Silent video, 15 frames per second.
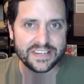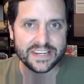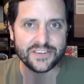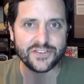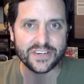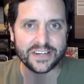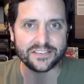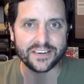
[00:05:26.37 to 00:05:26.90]

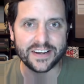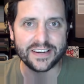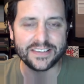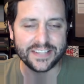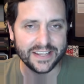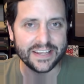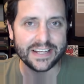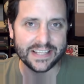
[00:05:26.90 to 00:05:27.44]
teachings are going to
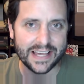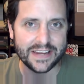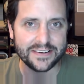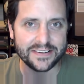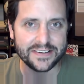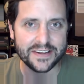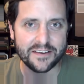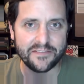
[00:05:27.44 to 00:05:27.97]
tell you a lot
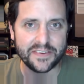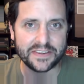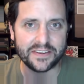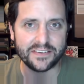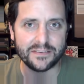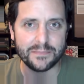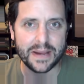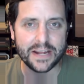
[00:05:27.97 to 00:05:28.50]
of stuff that doesn't